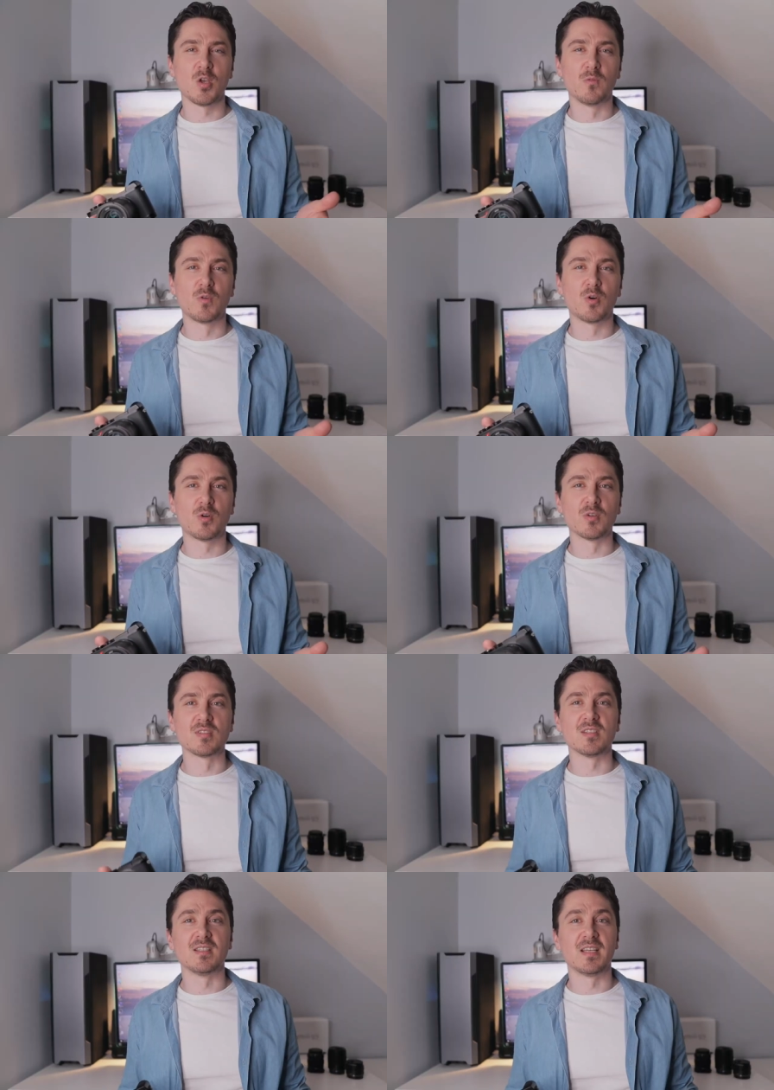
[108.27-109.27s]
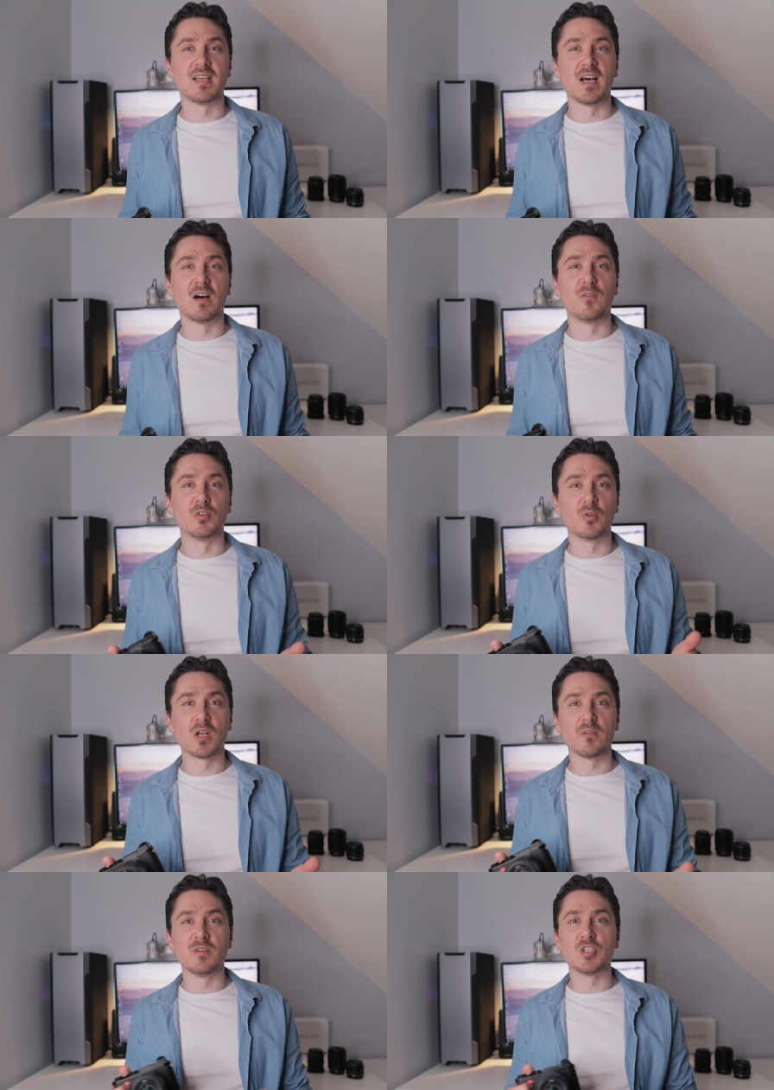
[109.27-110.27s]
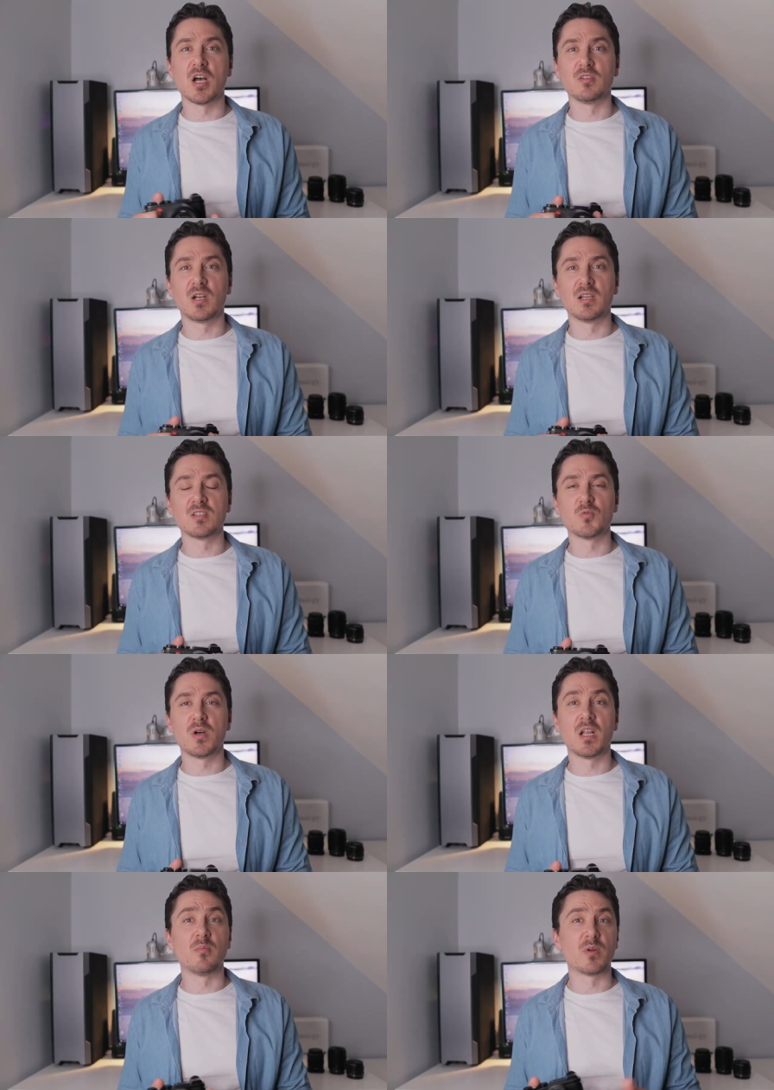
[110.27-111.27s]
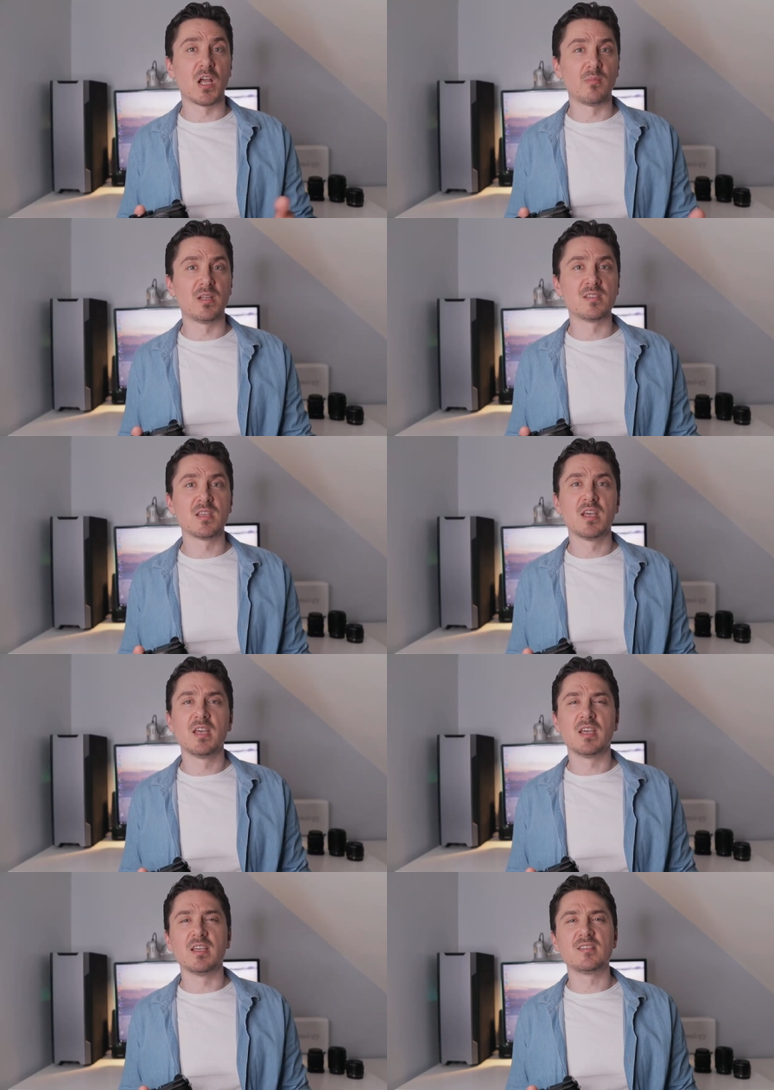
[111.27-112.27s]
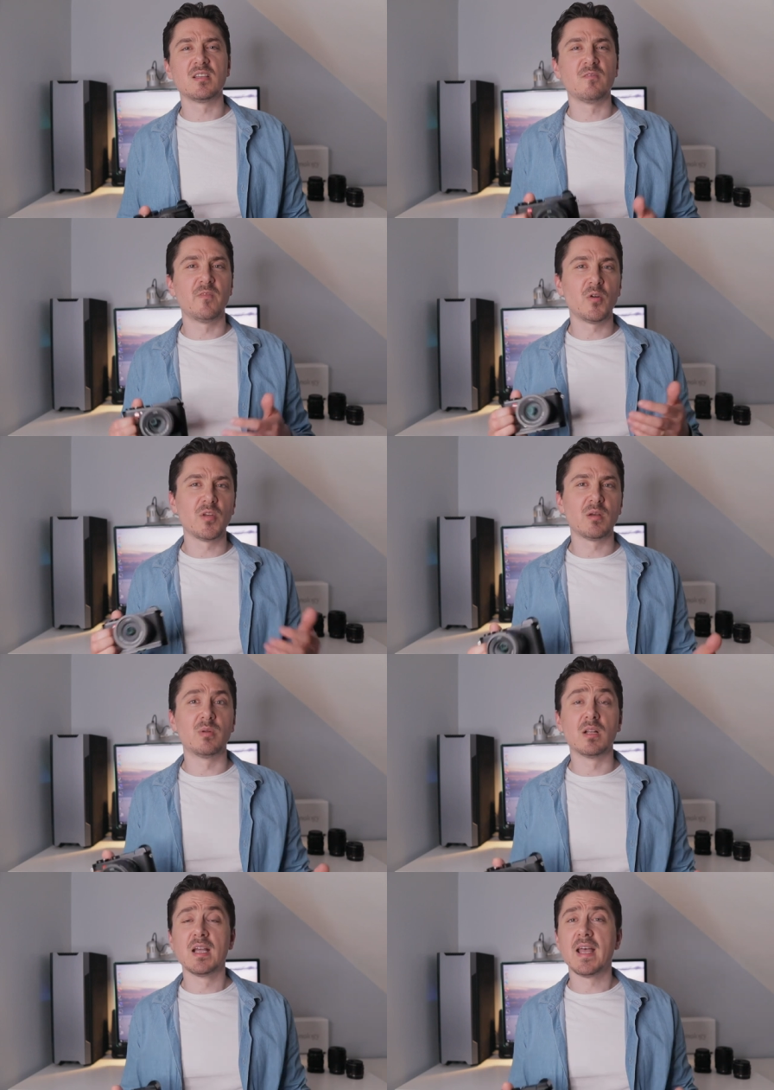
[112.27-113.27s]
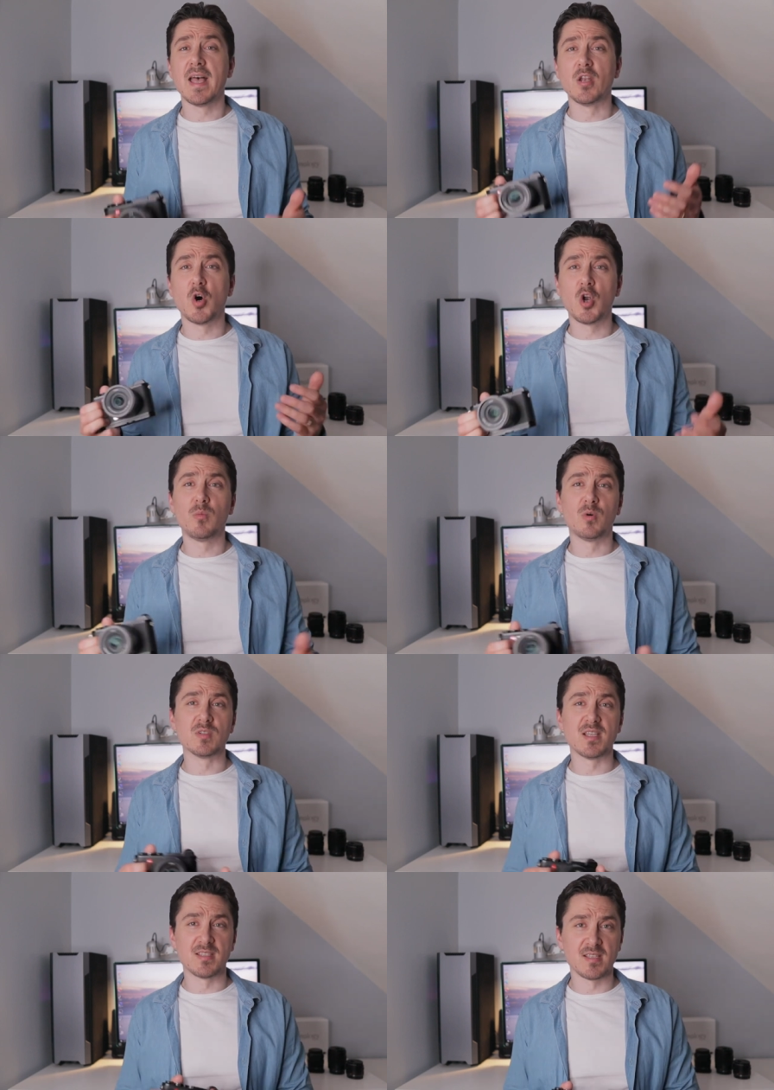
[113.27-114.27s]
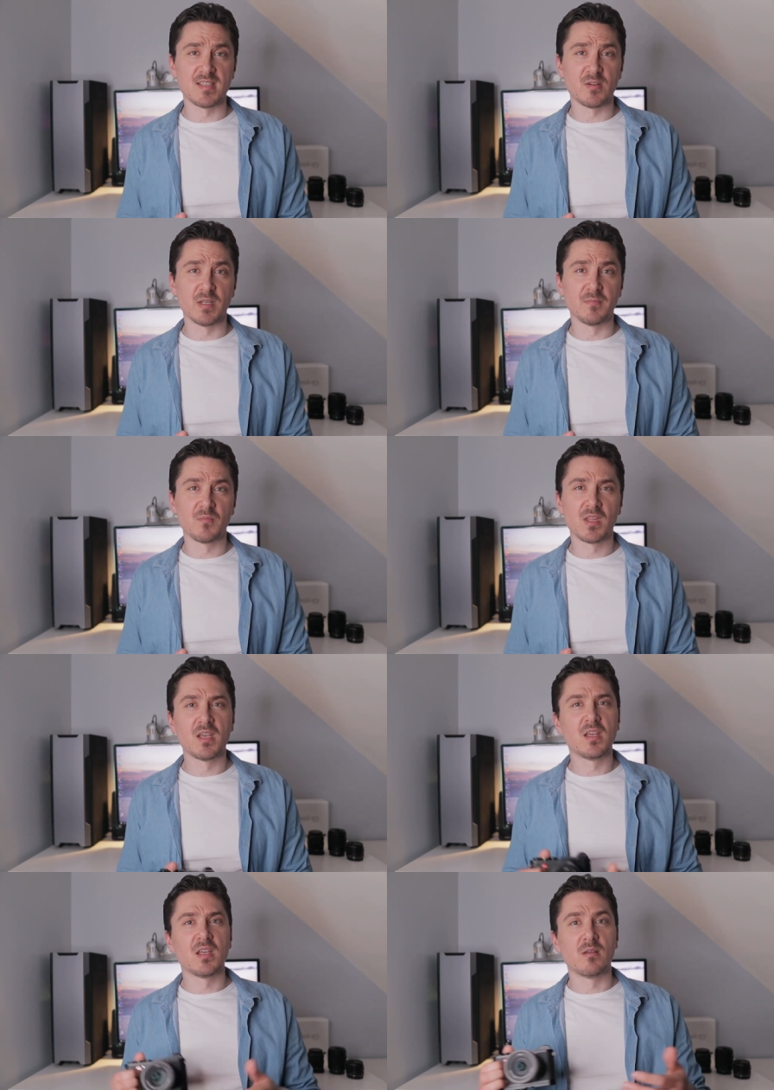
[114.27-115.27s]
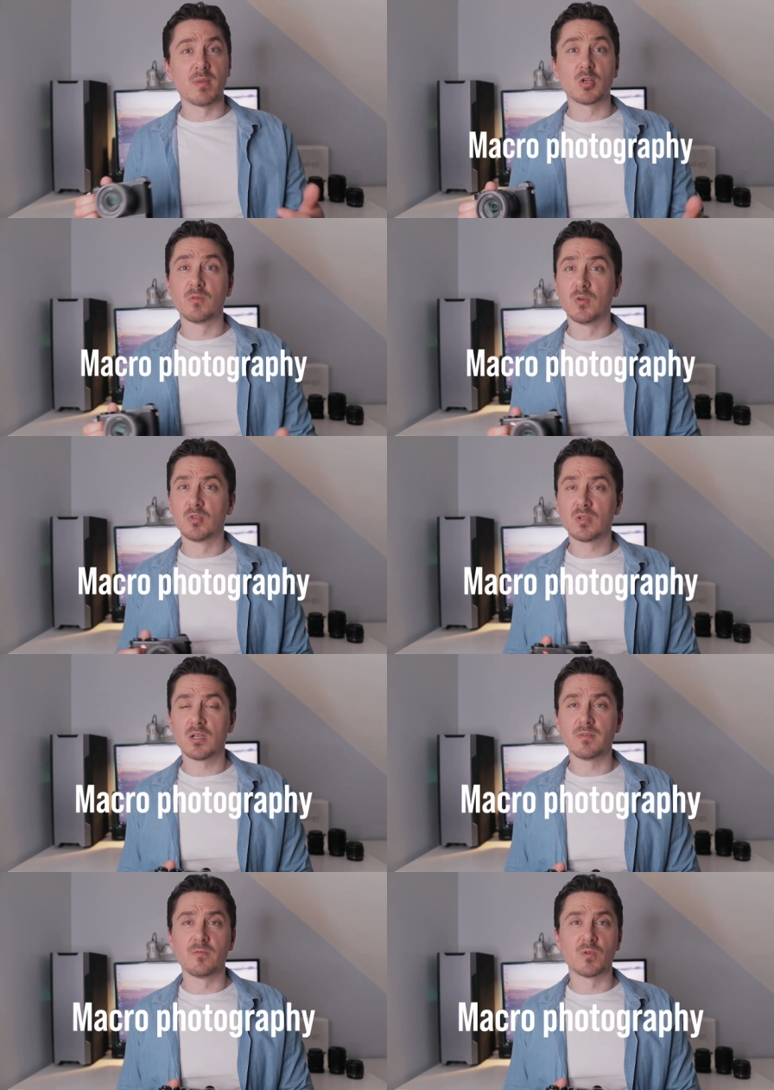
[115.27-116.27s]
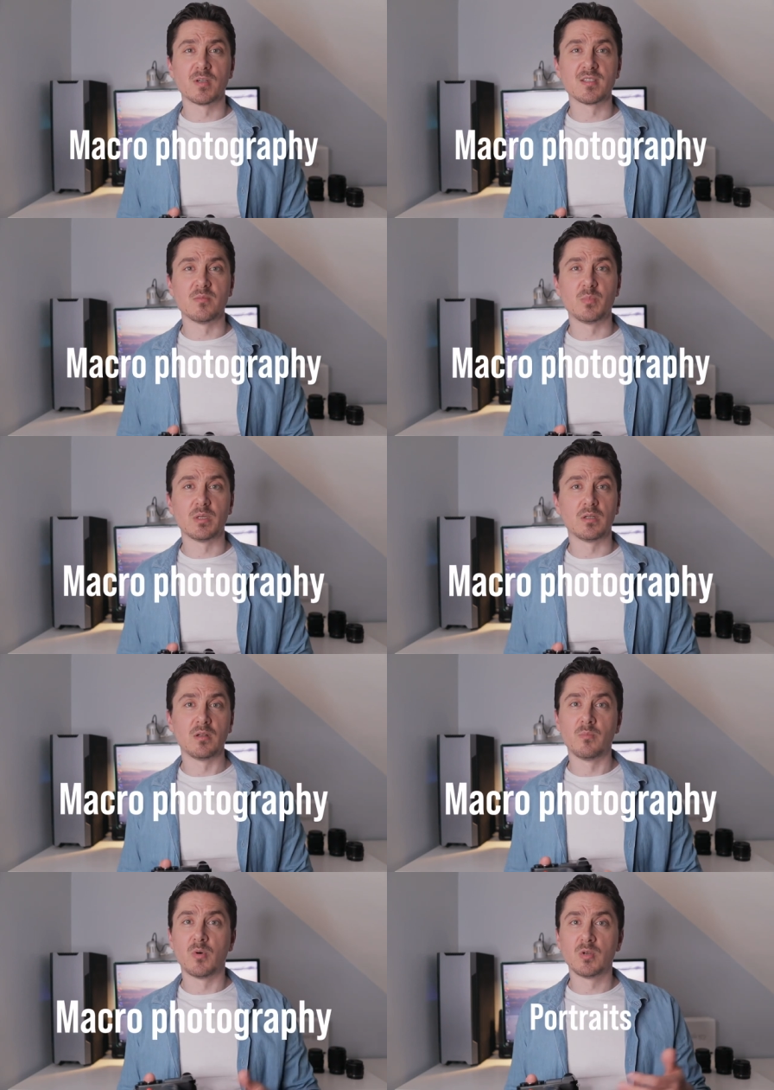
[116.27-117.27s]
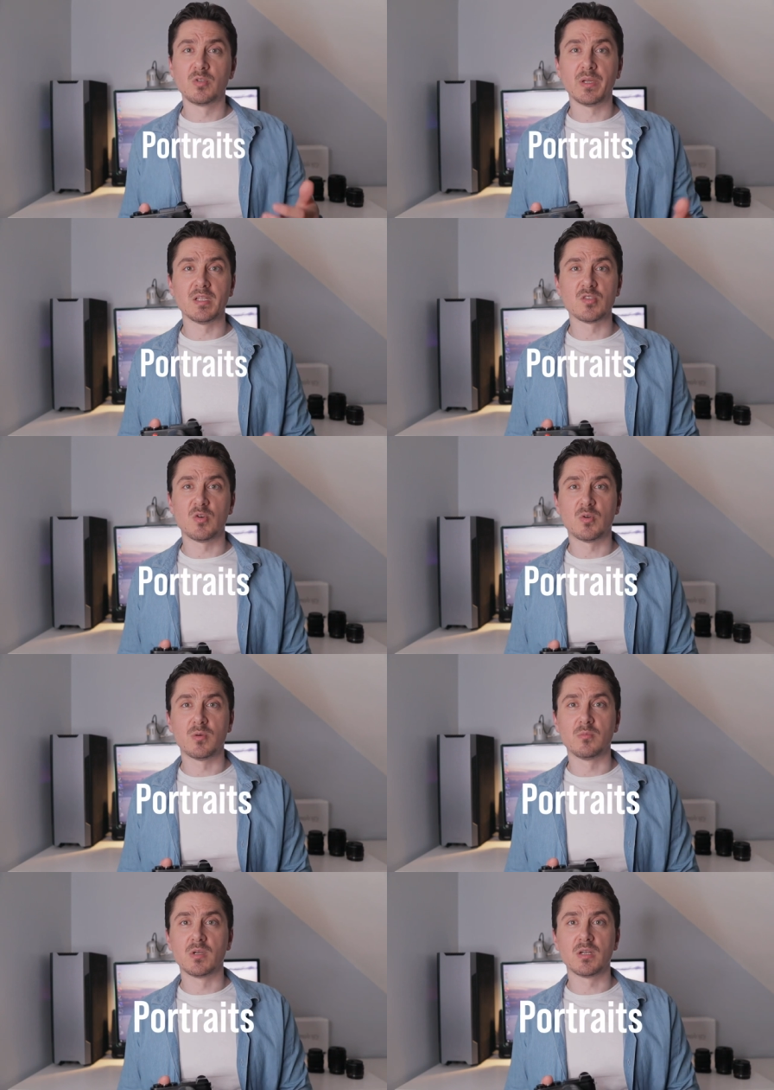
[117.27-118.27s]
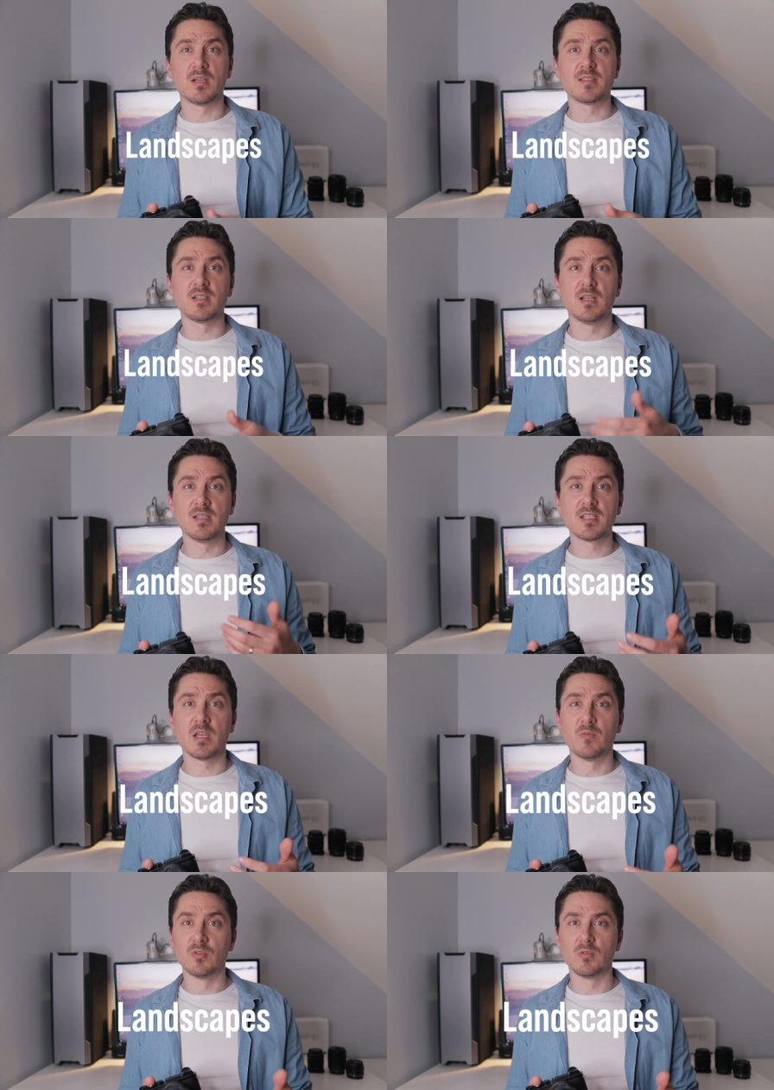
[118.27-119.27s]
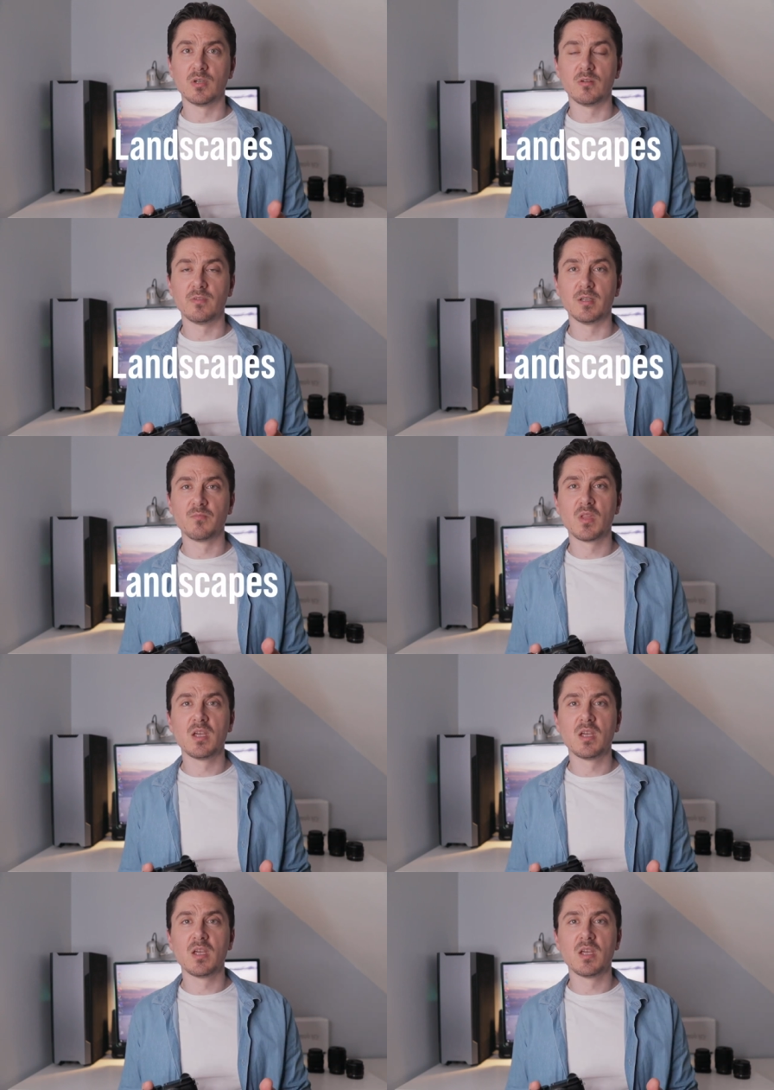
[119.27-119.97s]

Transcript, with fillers: Of course, there are photography genres where a prime lens is invaluable and almost necessary. Macro photography, for example, portraits or classic landscape photography.